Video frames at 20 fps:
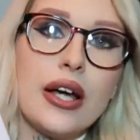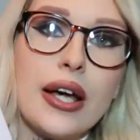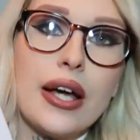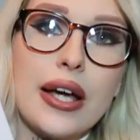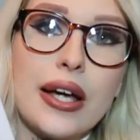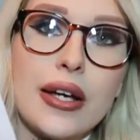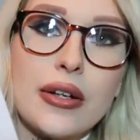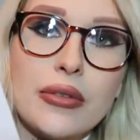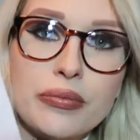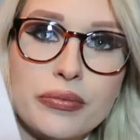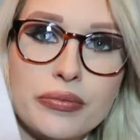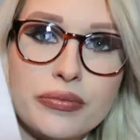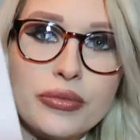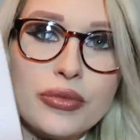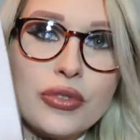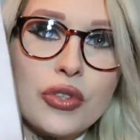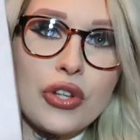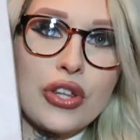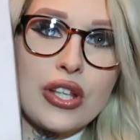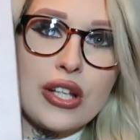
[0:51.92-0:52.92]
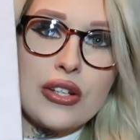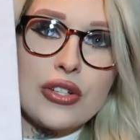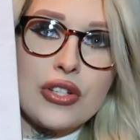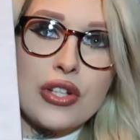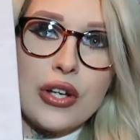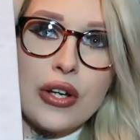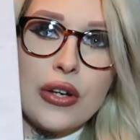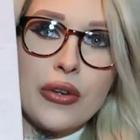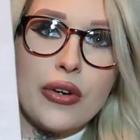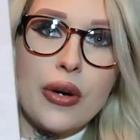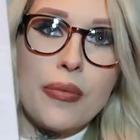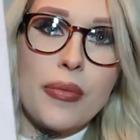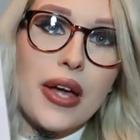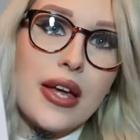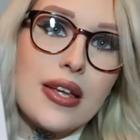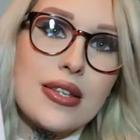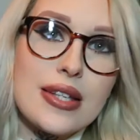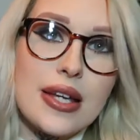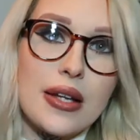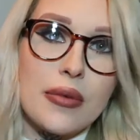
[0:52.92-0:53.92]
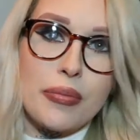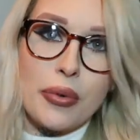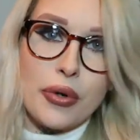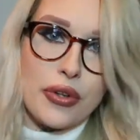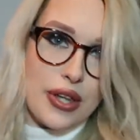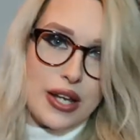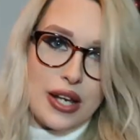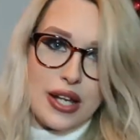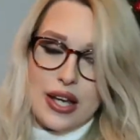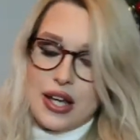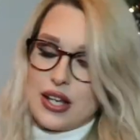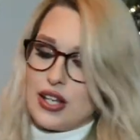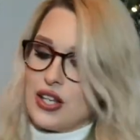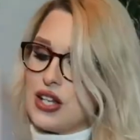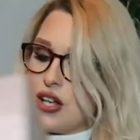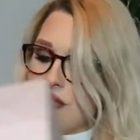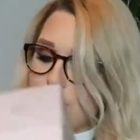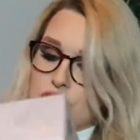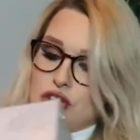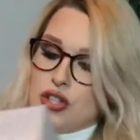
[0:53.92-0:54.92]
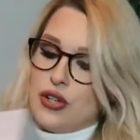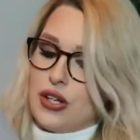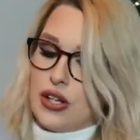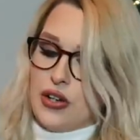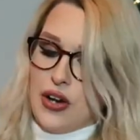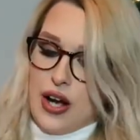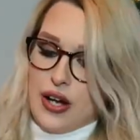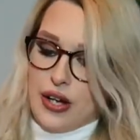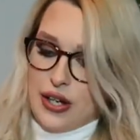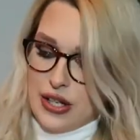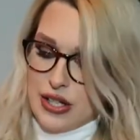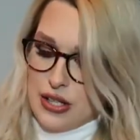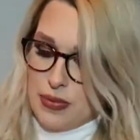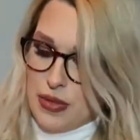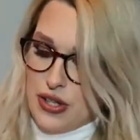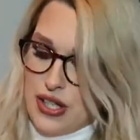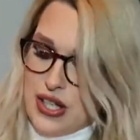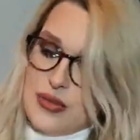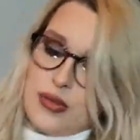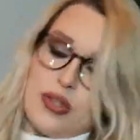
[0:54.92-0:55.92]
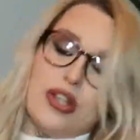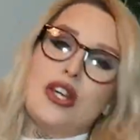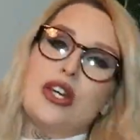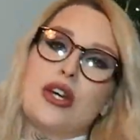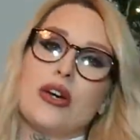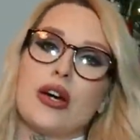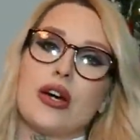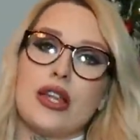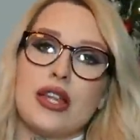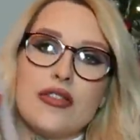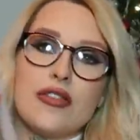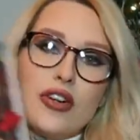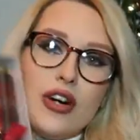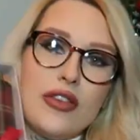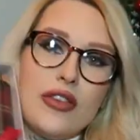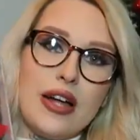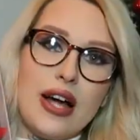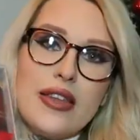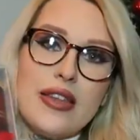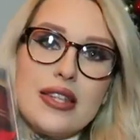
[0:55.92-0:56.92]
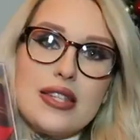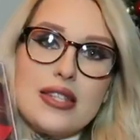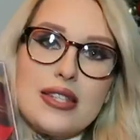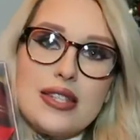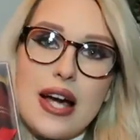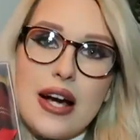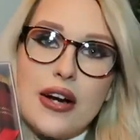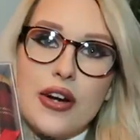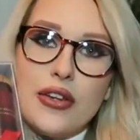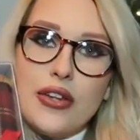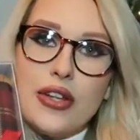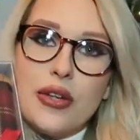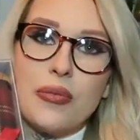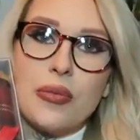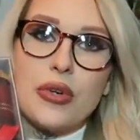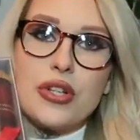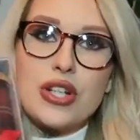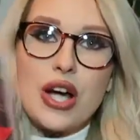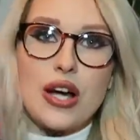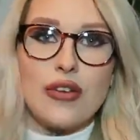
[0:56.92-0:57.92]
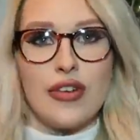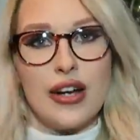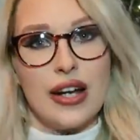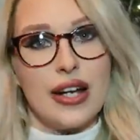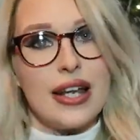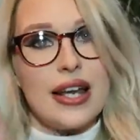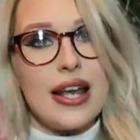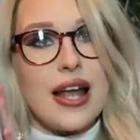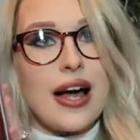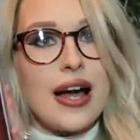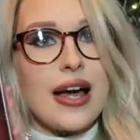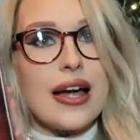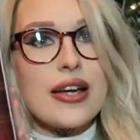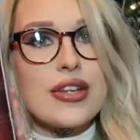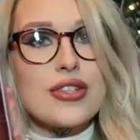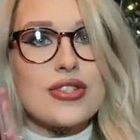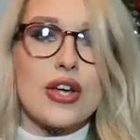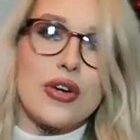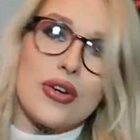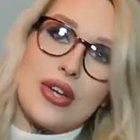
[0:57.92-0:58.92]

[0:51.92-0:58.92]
um, nothing too amazing but then again you never doing crackers but these are cute and they've got like the stag on them which I really like so